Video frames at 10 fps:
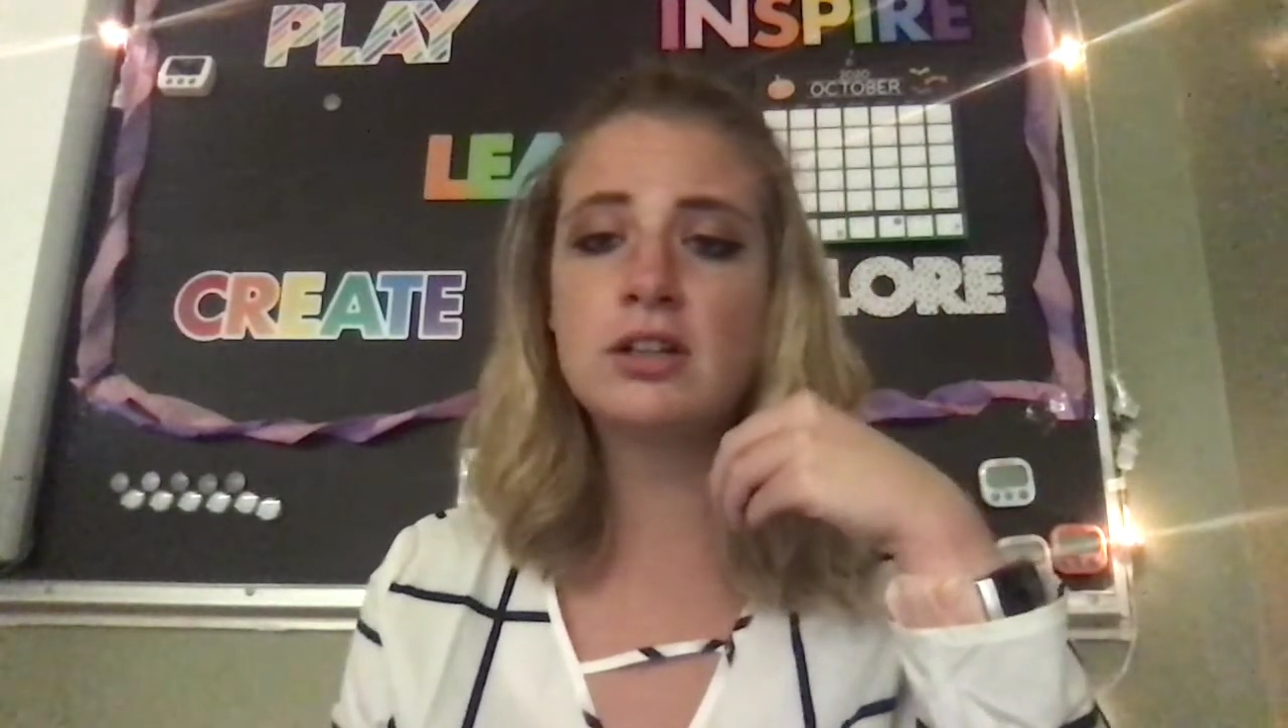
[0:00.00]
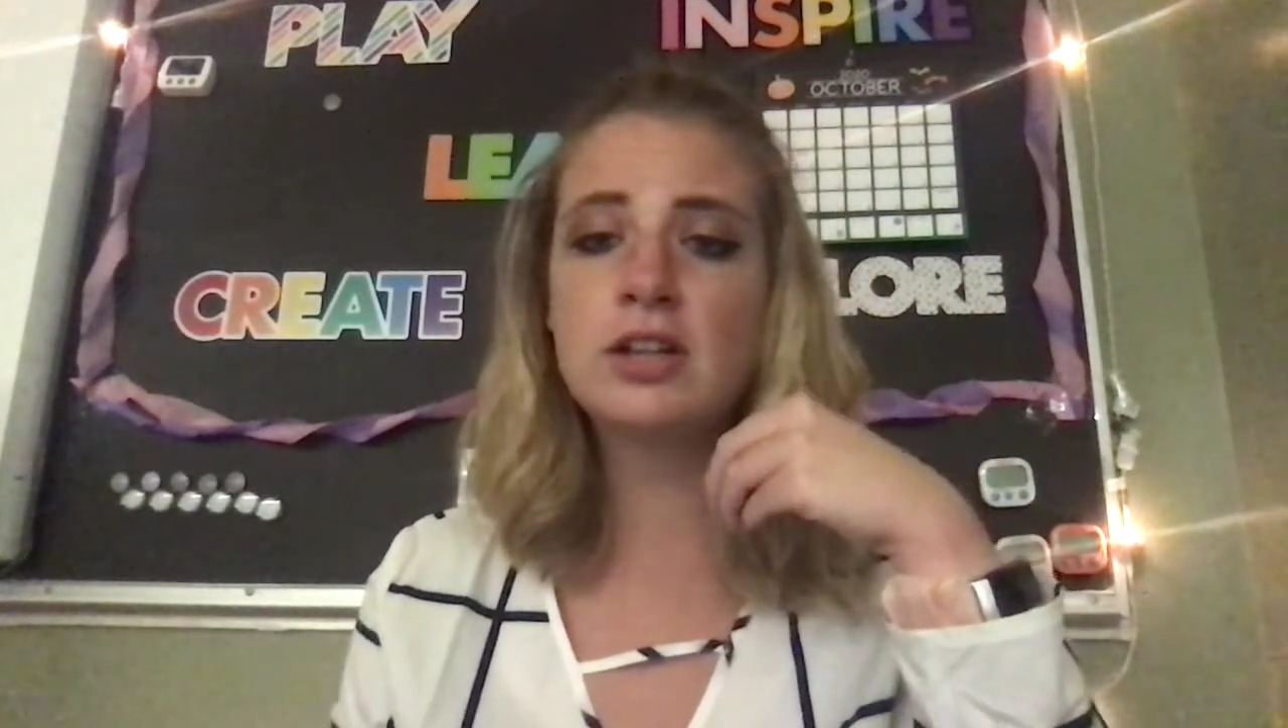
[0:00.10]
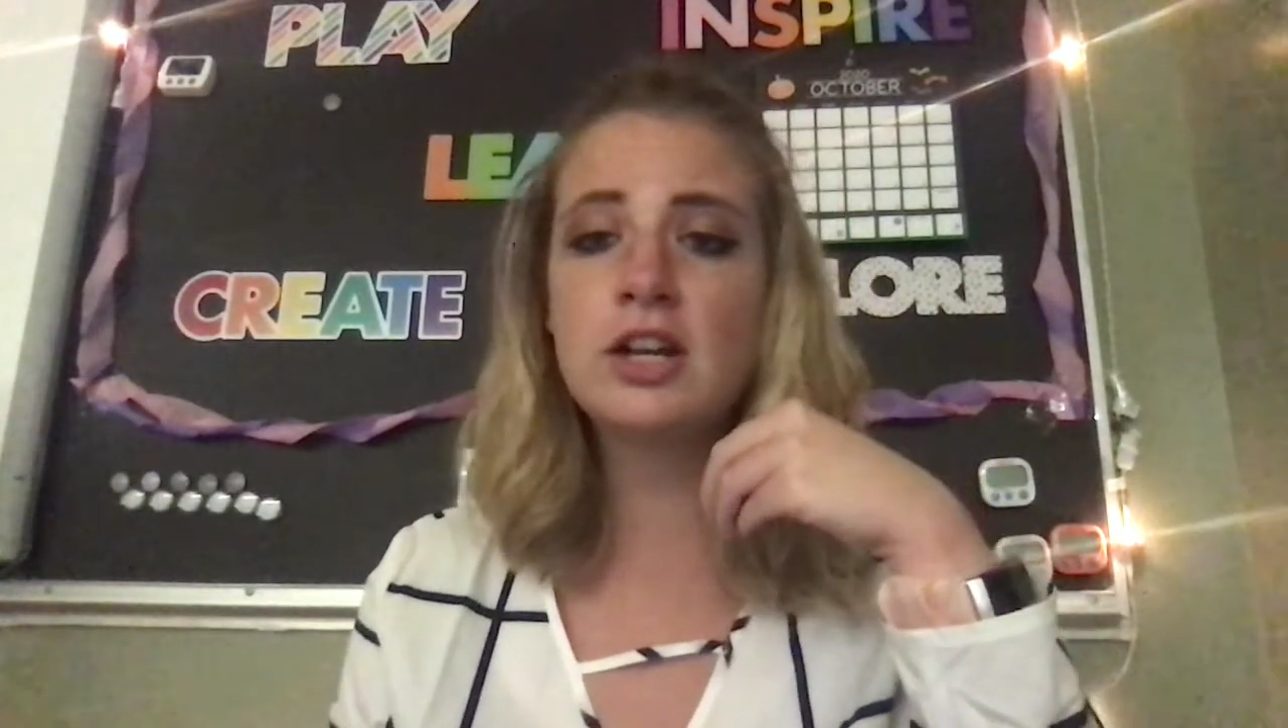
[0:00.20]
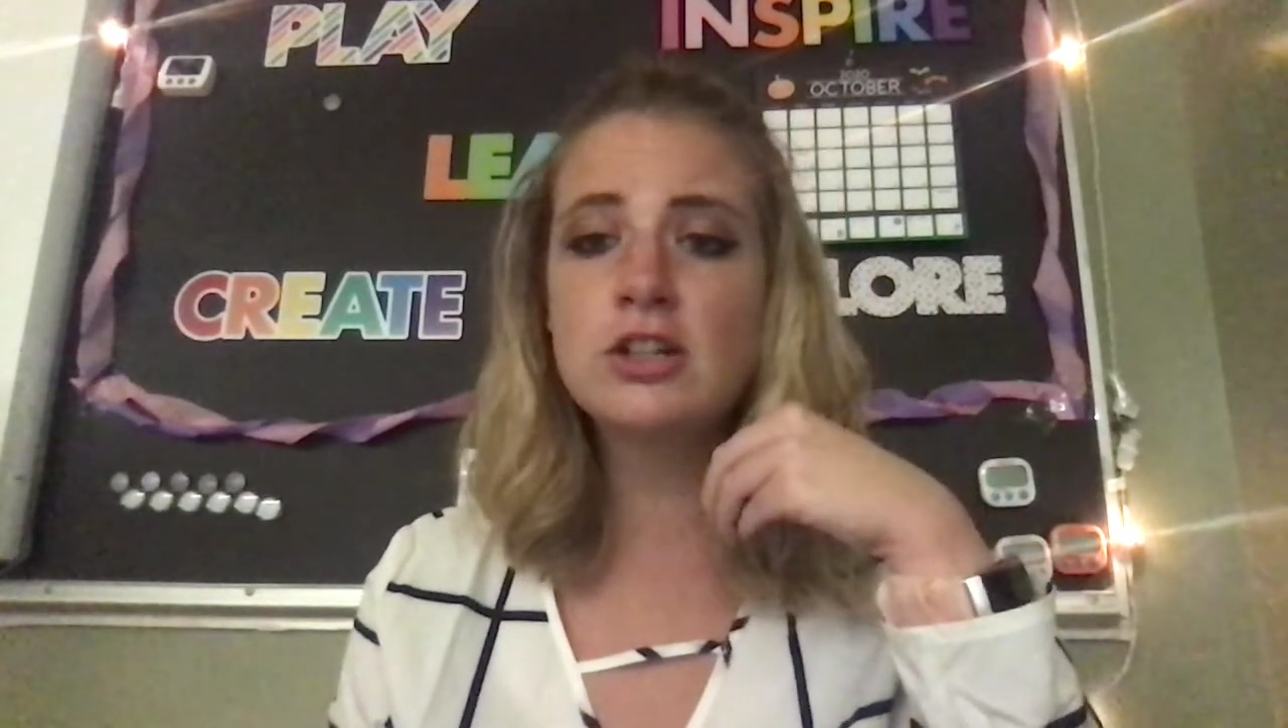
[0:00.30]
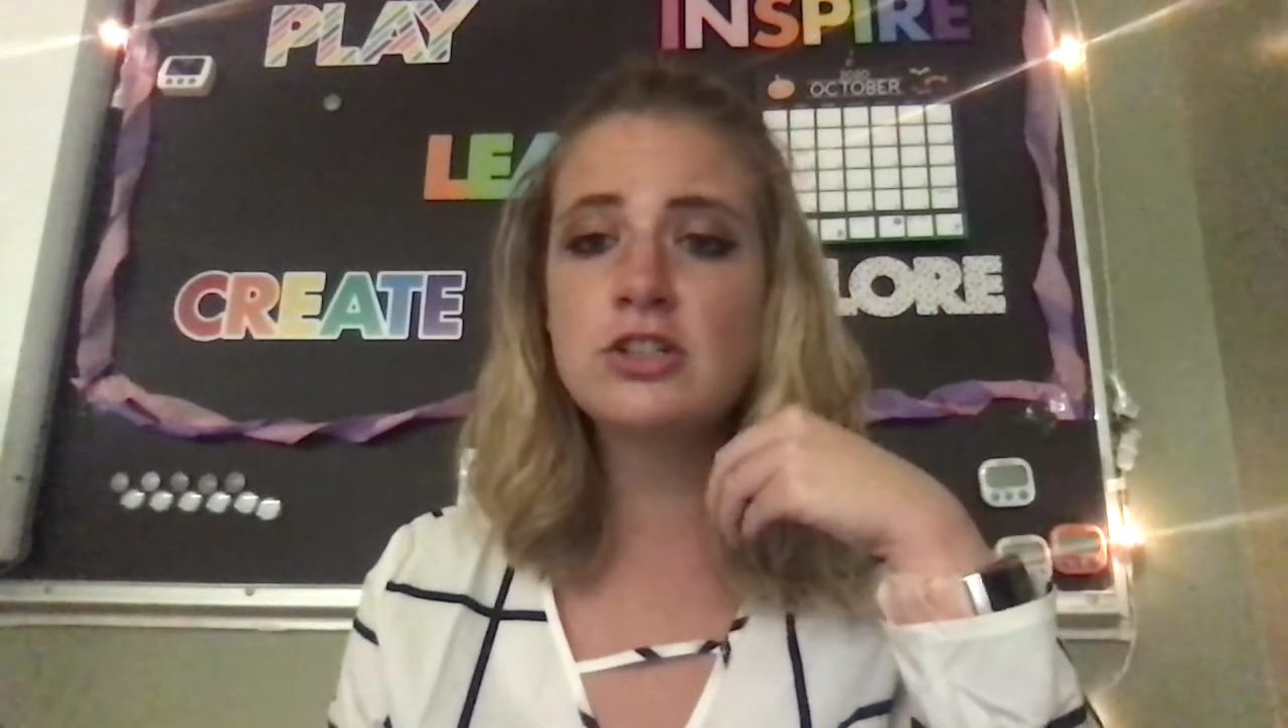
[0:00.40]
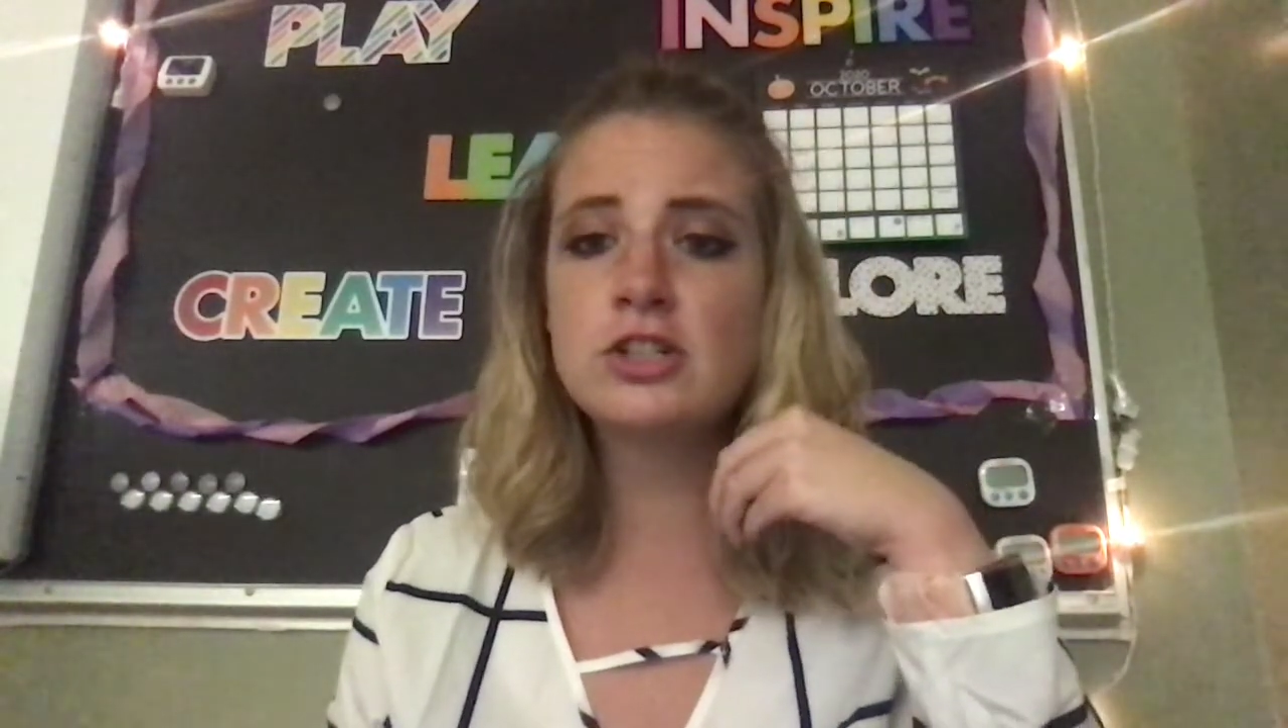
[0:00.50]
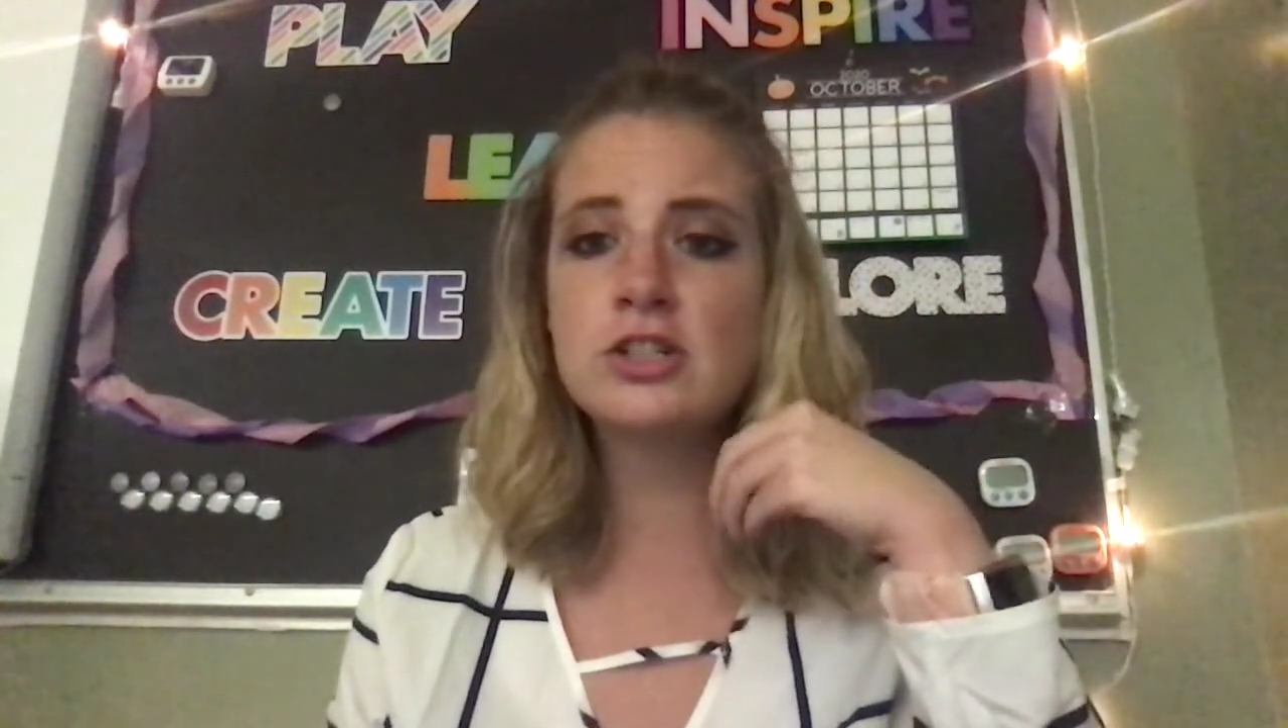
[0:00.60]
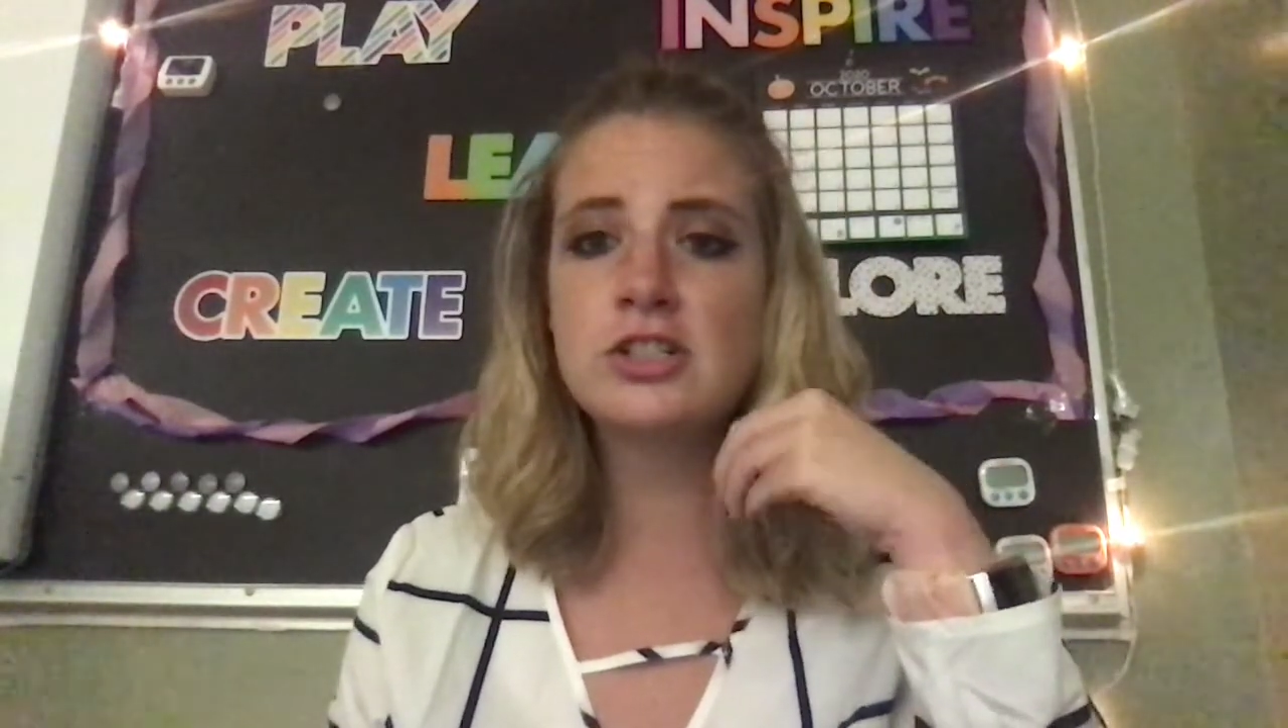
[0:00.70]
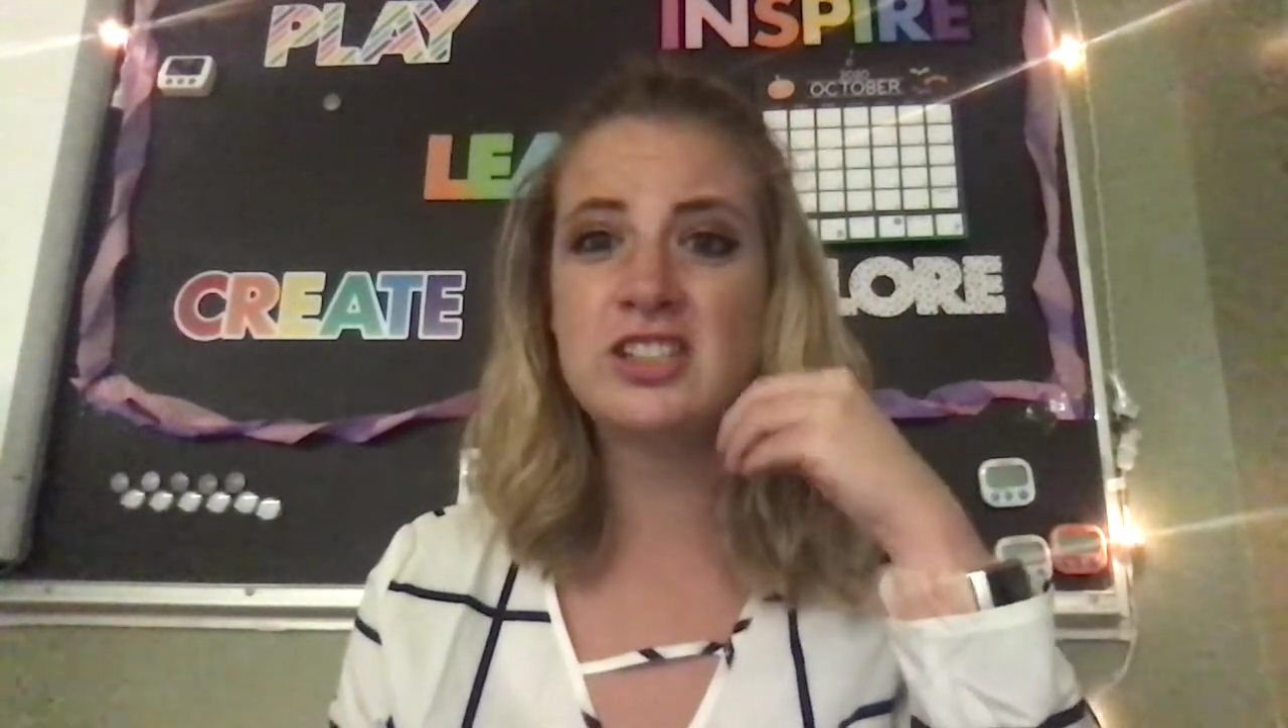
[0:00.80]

characters.